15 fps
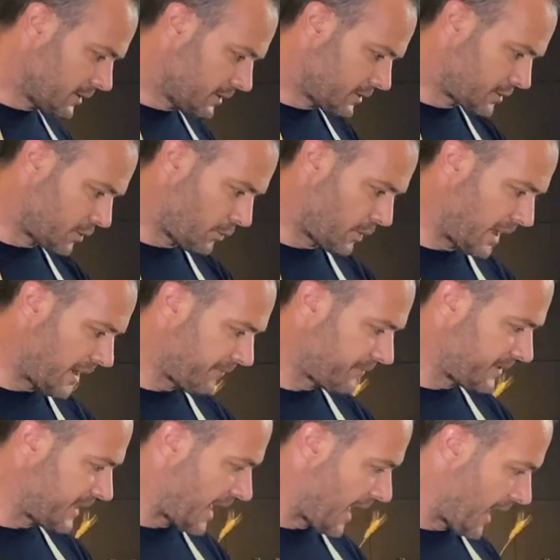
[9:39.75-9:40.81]
So we
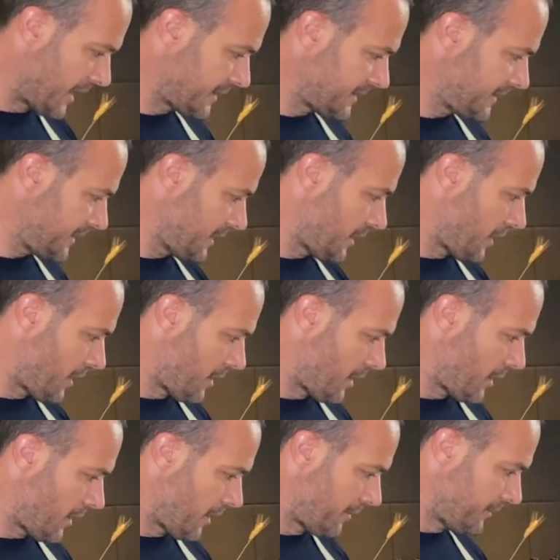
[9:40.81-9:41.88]
have that.
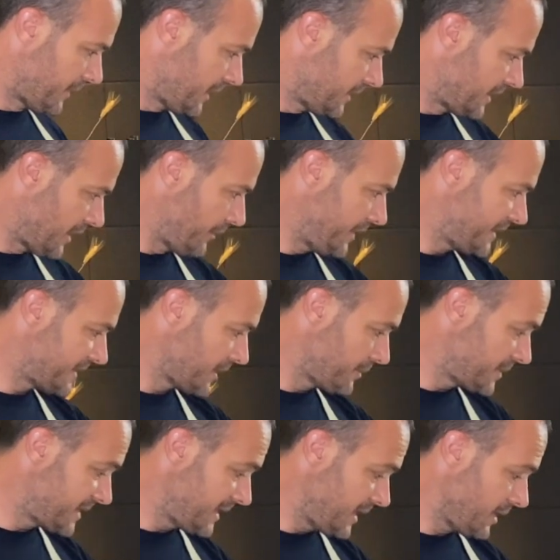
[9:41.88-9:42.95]
There is
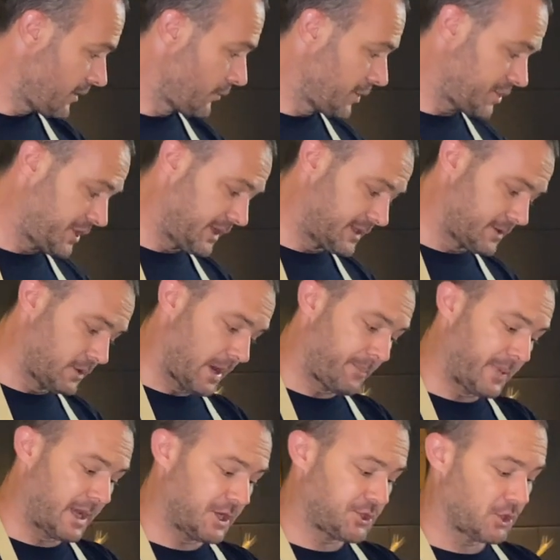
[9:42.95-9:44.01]
something which is an
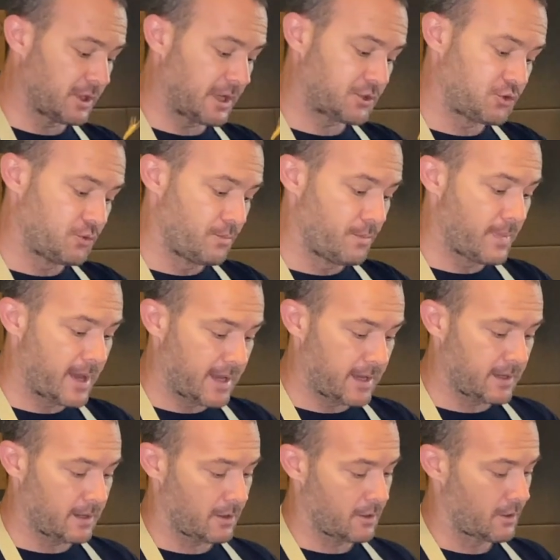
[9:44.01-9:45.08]
appellation that you
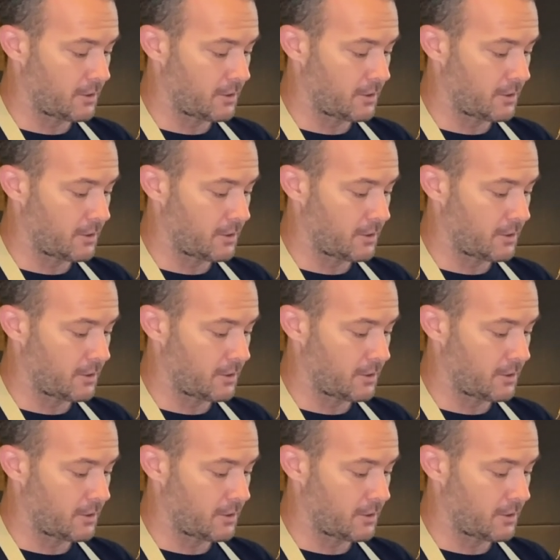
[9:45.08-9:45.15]
may